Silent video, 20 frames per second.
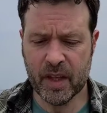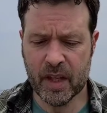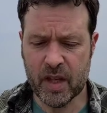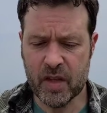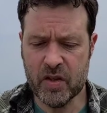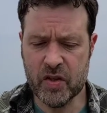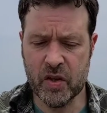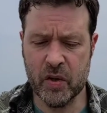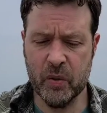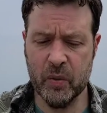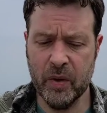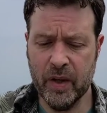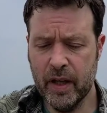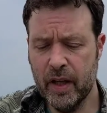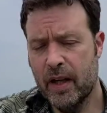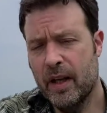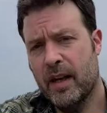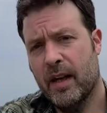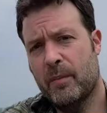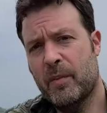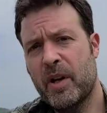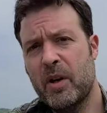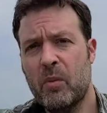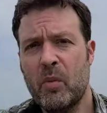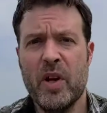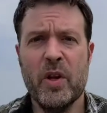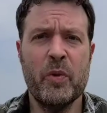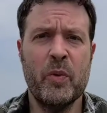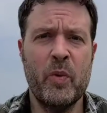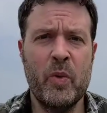So I'm going to
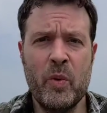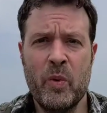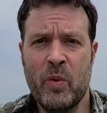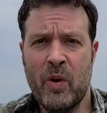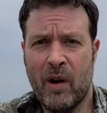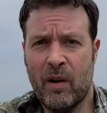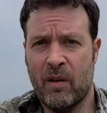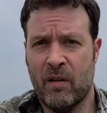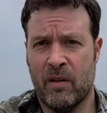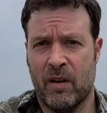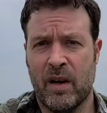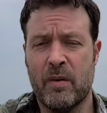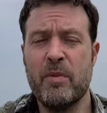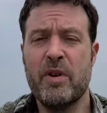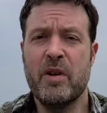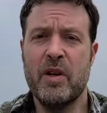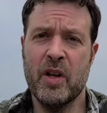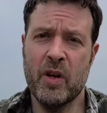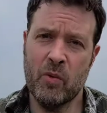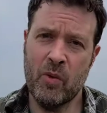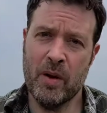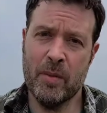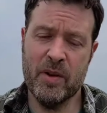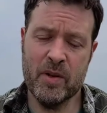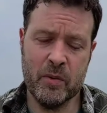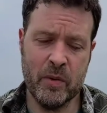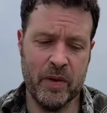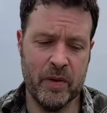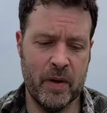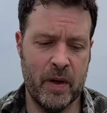read through our community
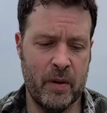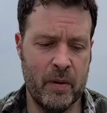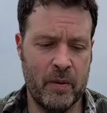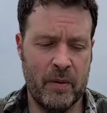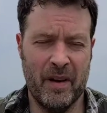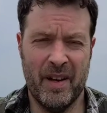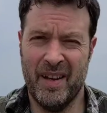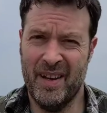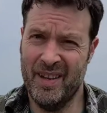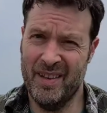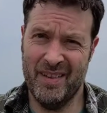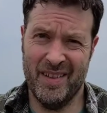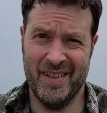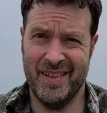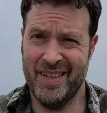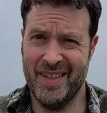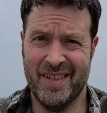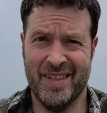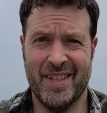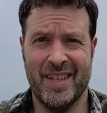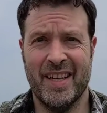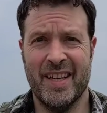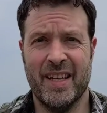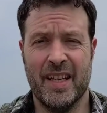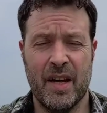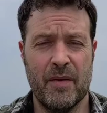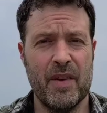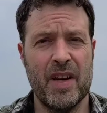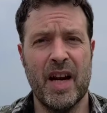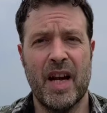agreements with you just to
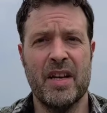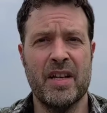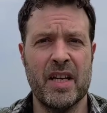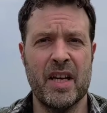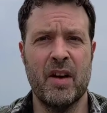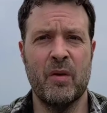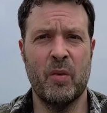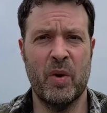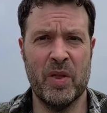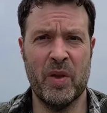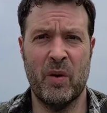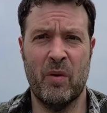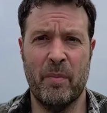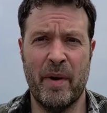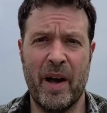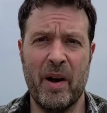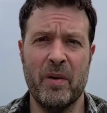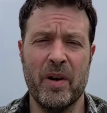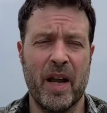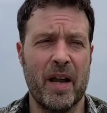give you an idea of what they're about.